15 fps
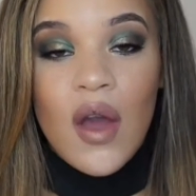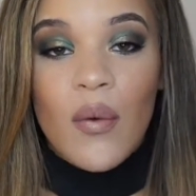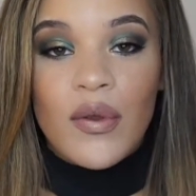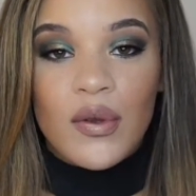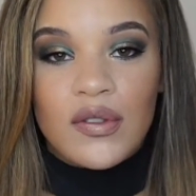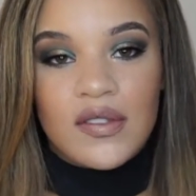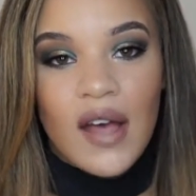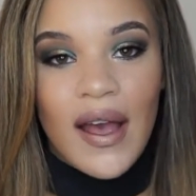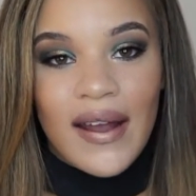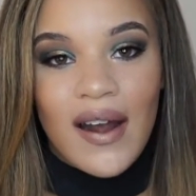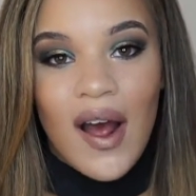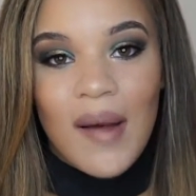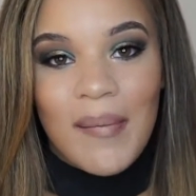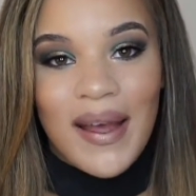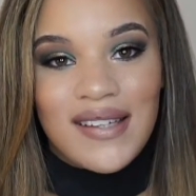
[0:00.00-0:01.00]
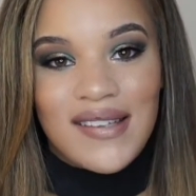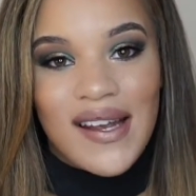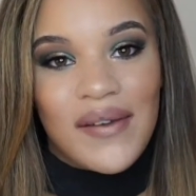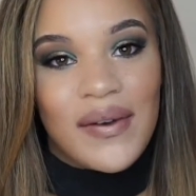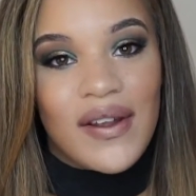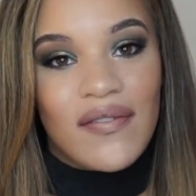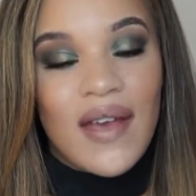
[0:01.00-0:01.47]
when you saw it on my
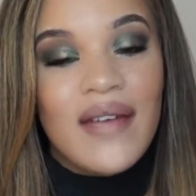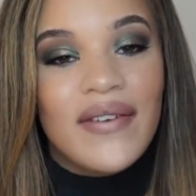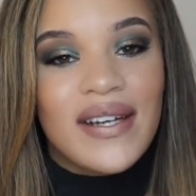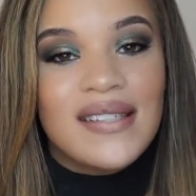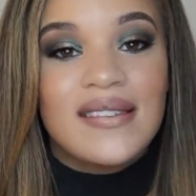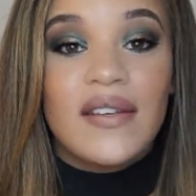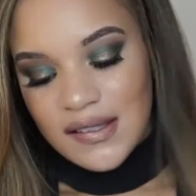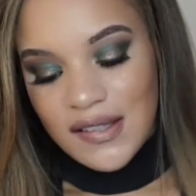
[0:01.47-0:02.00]
January favorites.